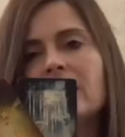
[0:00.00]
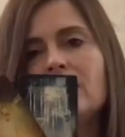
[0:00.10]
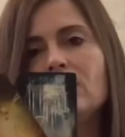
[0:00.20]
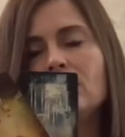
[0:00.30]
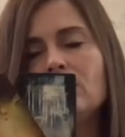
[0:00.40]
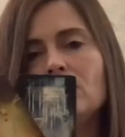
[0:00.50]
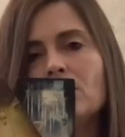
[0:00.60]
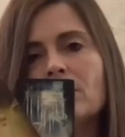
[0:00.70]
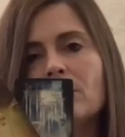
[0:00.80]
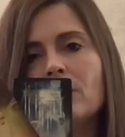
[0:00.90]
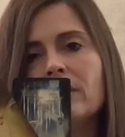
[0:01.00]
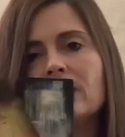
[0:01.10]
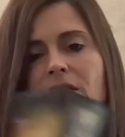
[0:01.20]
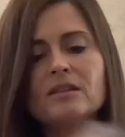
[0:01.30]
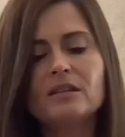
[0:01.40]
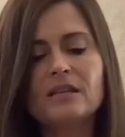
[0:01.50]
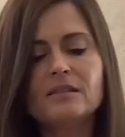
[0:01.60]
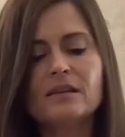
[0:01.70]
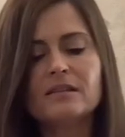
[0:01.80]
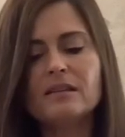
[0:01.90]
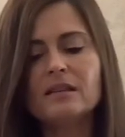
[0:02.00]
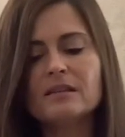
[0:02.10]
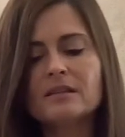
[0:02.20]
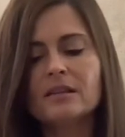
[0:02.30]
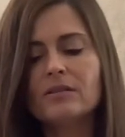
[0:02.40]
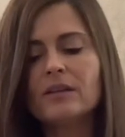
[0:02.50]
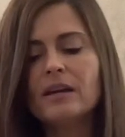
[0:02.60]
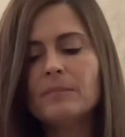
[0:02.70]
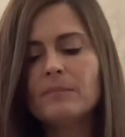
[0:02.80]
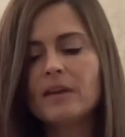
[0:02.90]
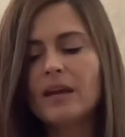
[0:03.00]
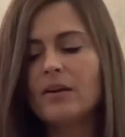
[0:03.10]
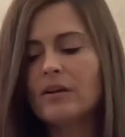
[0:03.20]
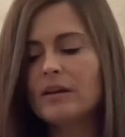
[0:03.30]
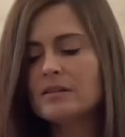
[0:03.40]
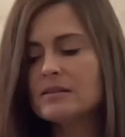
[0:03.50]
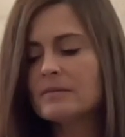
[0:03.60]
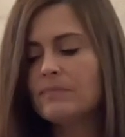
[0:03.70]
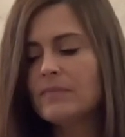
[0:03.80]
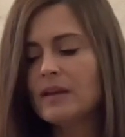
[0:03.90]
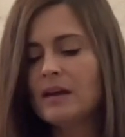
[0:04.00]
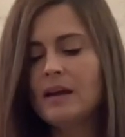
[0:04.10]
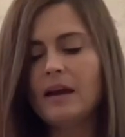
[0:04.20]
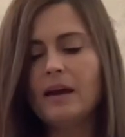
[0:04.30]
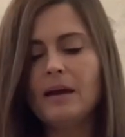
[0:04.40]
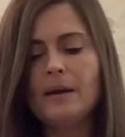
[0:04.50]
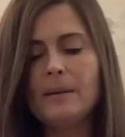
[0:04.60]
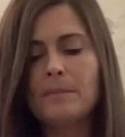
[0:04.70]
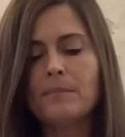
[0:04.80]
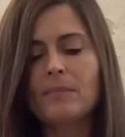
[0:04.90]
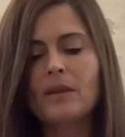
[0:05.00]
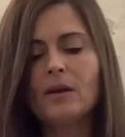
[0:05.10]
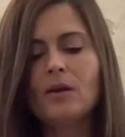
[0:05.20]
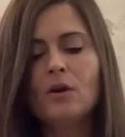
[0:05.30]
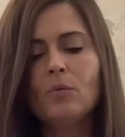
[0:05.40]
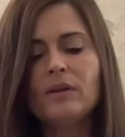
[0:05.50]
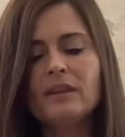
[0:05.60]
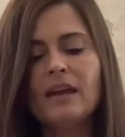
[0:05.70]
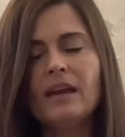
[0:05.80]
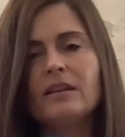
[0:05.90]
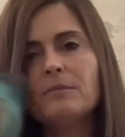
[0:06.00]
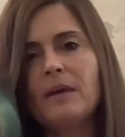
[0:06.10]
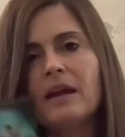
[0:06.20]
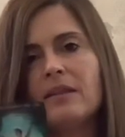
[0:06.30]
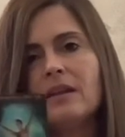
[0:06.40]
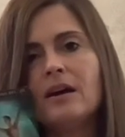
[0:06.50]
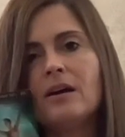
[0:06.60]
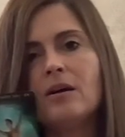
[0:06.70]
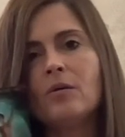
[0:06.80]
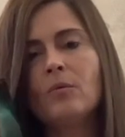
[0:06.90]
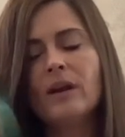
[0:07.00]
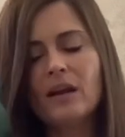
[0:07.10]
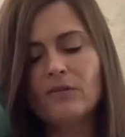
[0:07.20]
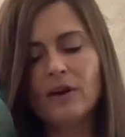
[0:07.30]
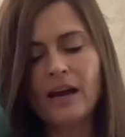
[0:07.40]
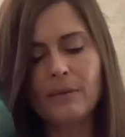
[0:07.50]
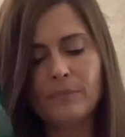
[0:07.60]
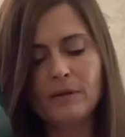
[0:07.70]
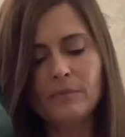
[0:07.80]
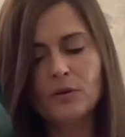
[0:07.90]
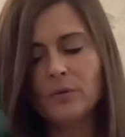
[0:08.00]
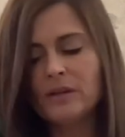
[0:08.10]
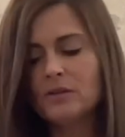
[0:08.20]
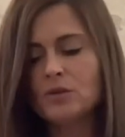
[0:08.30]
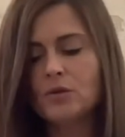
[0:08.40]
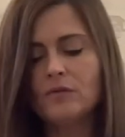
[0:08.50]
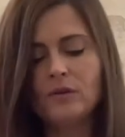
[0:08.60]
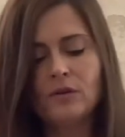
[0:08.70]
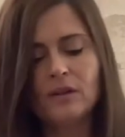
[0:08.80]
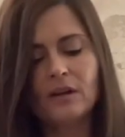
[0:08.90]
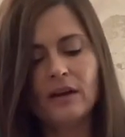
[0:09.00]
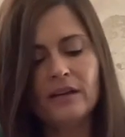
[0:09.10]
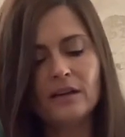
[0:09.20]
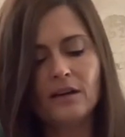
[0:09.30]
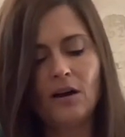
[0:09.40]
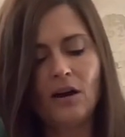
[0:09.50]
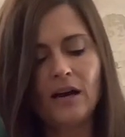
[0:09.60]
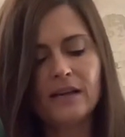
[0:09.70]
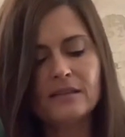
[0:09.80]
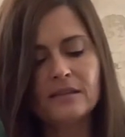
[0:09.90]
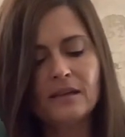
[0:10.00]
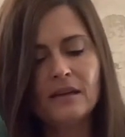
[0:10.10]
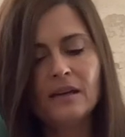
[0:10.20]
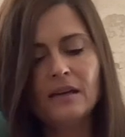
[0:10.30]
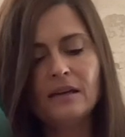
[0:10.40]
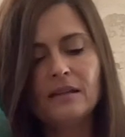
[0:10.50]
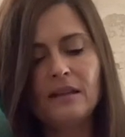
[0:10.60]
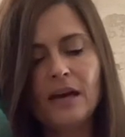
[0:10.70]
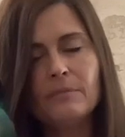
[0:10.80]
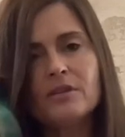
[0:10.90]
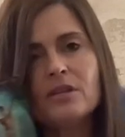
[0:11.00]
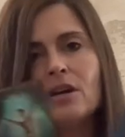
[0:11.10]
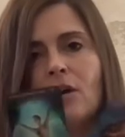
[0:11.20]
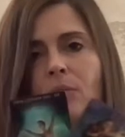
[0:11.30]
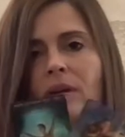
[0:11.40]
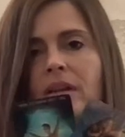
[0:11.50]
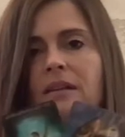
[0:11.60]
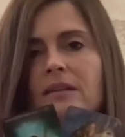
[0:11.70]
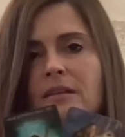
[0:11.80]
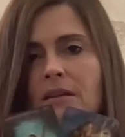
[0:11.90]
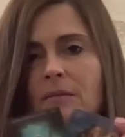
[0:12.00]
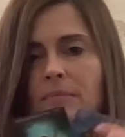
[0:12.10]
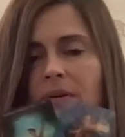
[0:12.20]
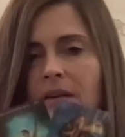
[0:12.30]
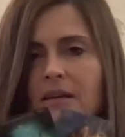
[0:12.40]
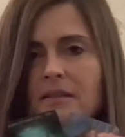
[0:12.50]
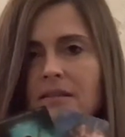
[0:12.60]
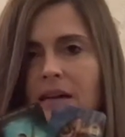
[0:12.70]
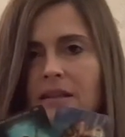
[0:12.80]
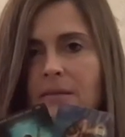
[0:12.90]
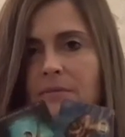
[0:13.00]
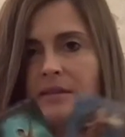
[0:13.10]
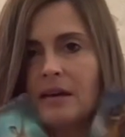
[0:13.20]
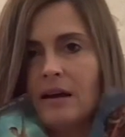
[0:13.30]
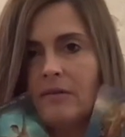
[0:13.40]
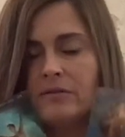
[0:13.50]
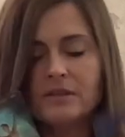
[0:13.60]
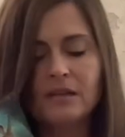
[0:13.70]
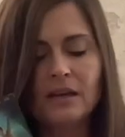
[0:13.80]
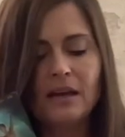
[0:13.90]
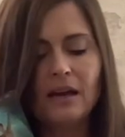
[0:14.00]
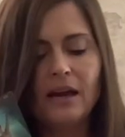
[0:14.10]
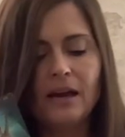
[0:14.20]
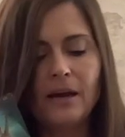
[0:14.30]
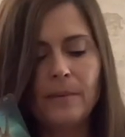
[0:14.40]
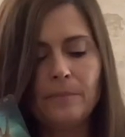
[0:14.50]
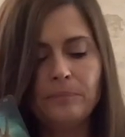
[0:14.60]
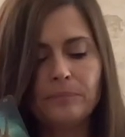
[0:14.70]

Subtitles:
you're the one that does not see this clearly, Aries. With the Hanged Man though, whatever happened between the two of you that kind of caused them to go really deep inside themselves, you